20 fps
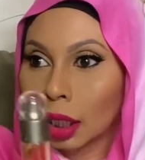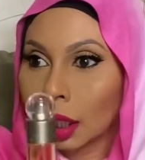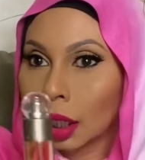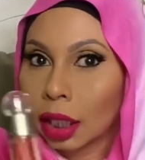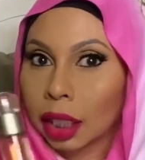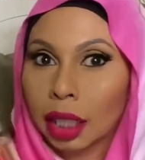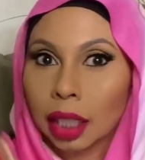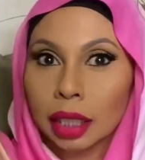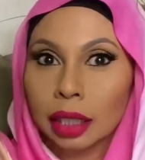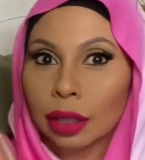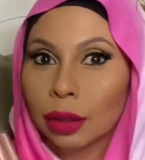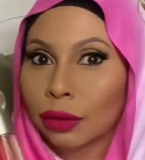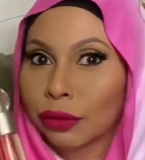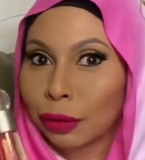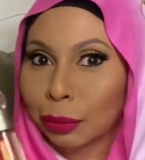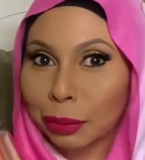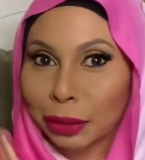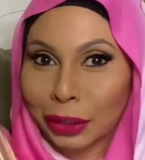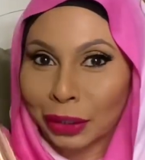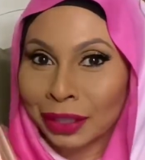kind of
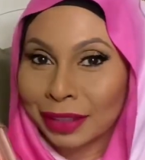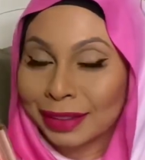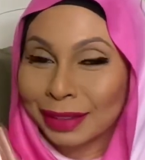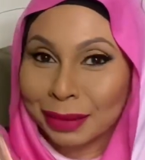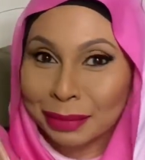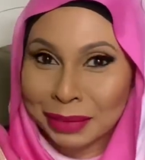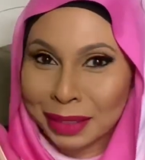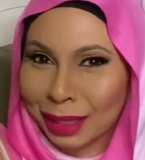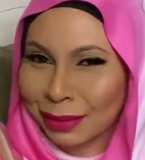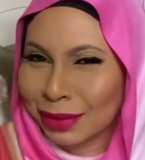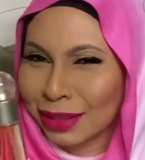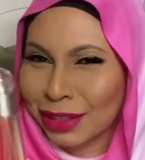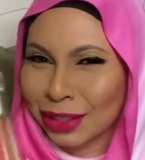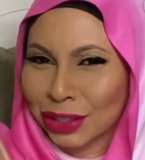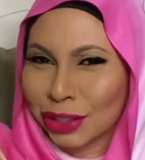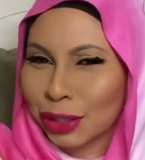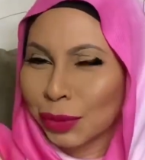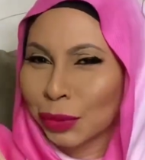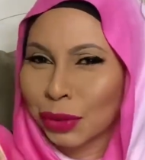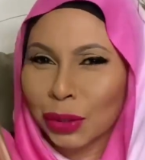overbearing sometimes, because
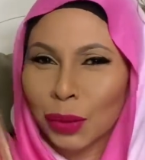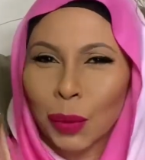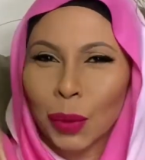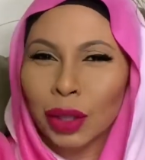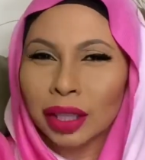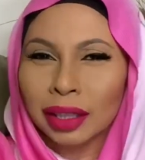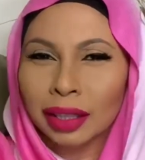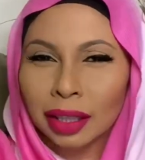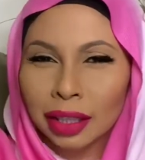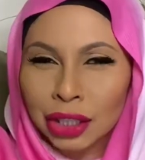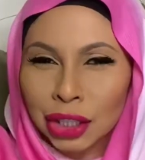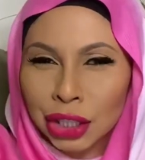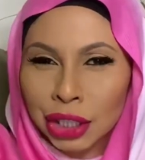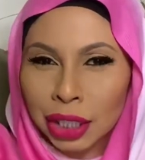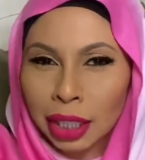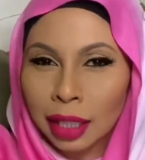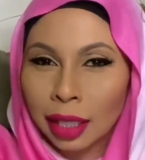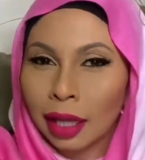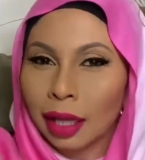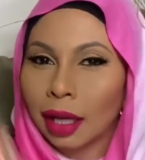she would go on lunch
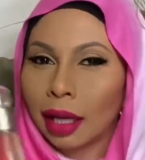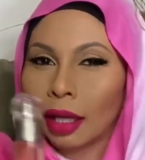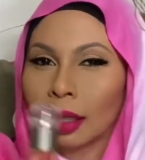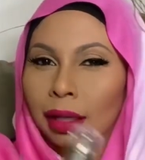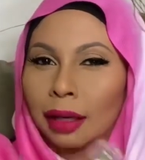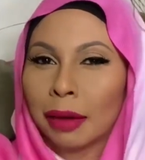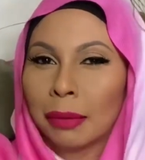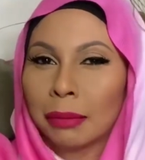and come